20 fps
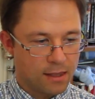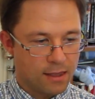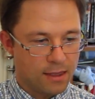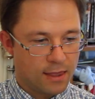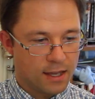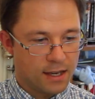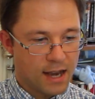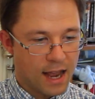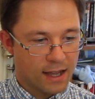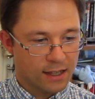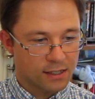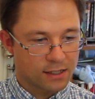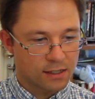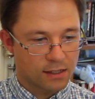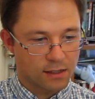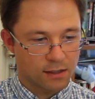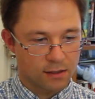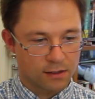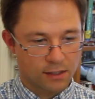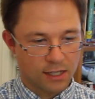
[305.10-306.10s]
The
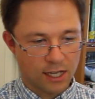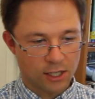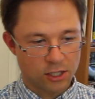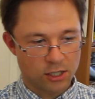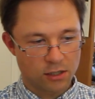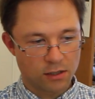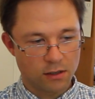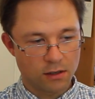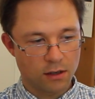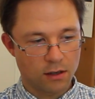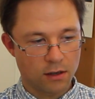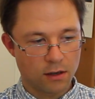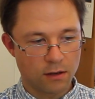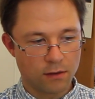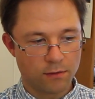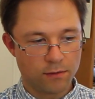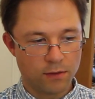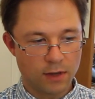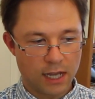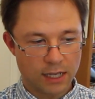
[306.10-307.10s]
next section
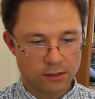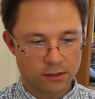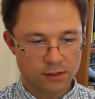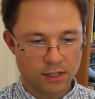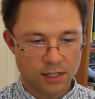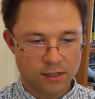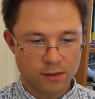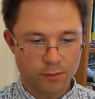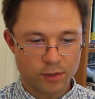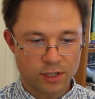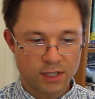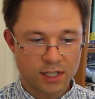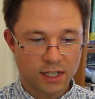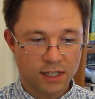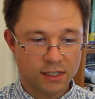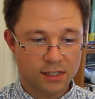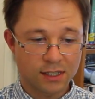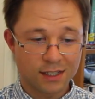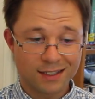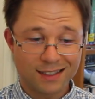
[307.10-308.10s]
of exercise number
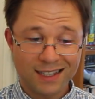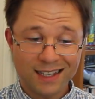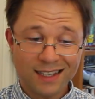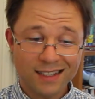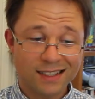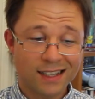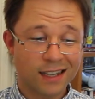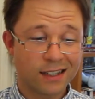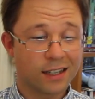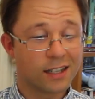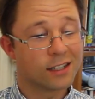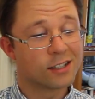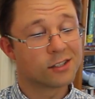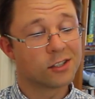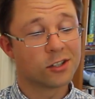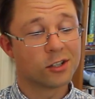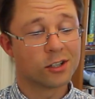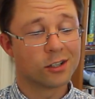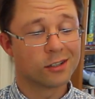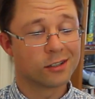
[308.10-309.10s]
6 is descending
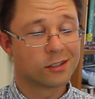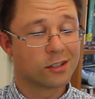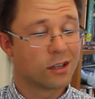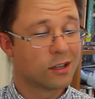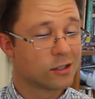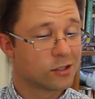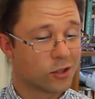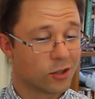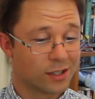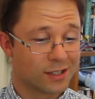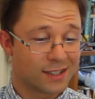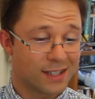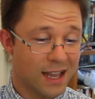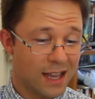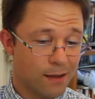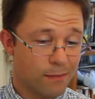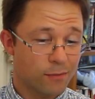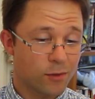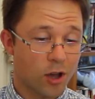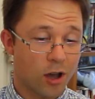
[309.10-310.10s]
slurs. So the
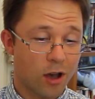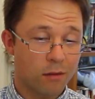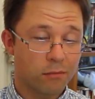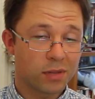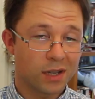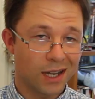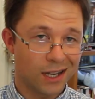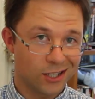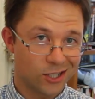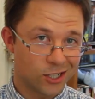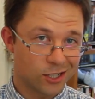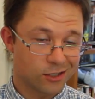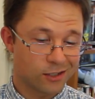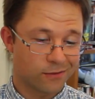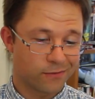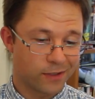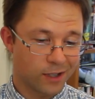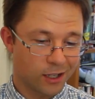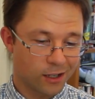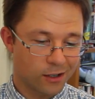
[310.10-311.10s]
same combinations
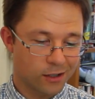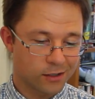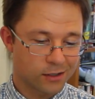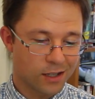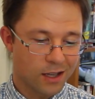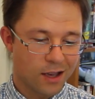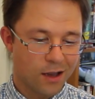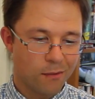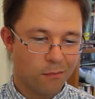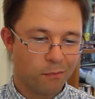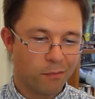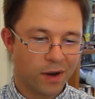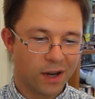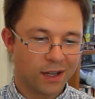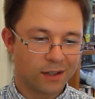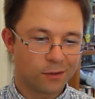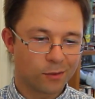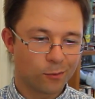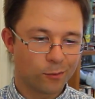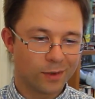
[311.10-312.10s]
of fingers,
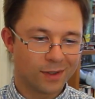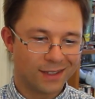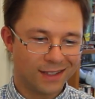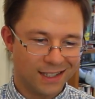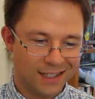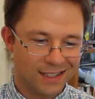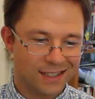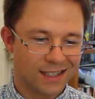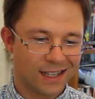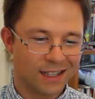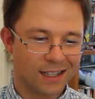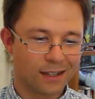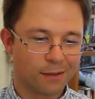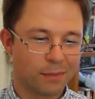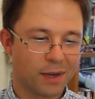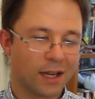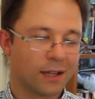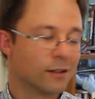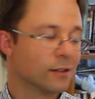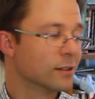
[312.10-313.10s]
but with descending
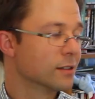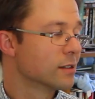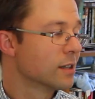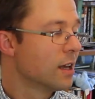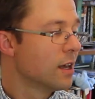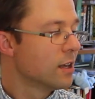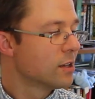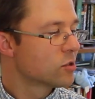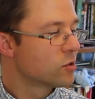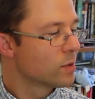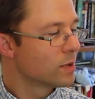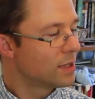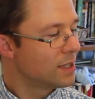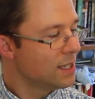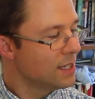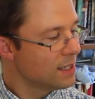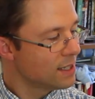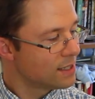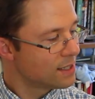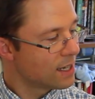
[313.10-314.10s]
patterns. So with
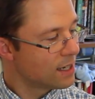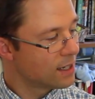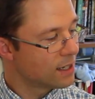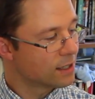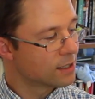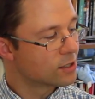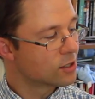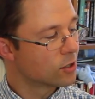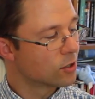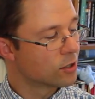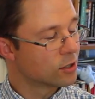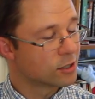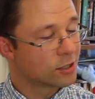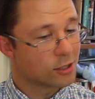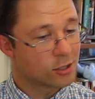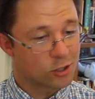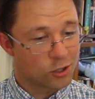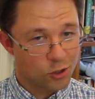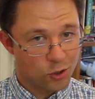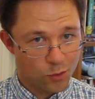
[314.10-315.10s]
descending slurs,
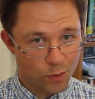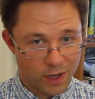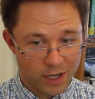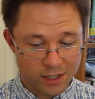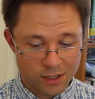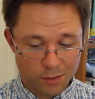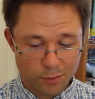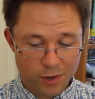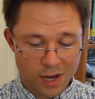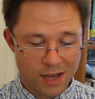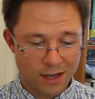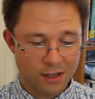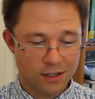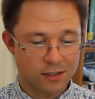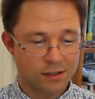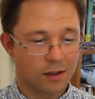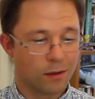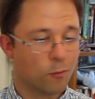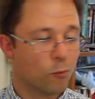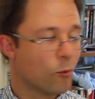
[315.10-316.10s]
there's 2 ways to
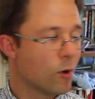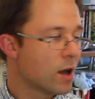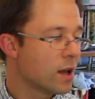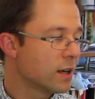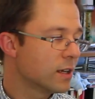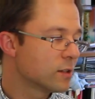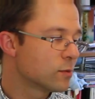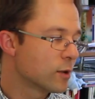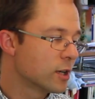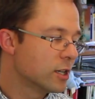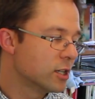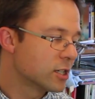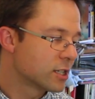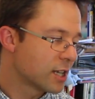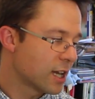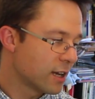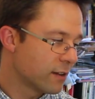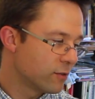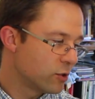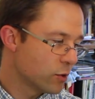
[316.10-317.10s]
practice them. One is where you just
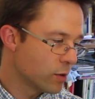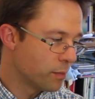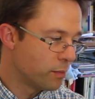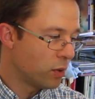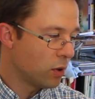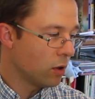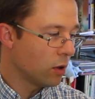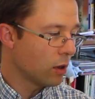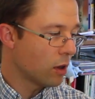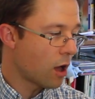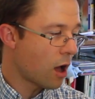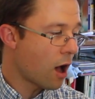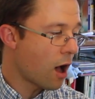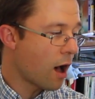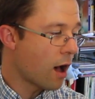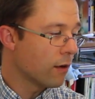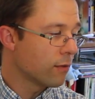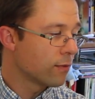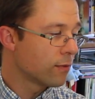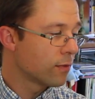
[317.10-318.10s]
kind of do a pull
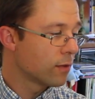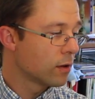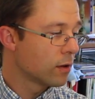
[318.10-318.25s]
off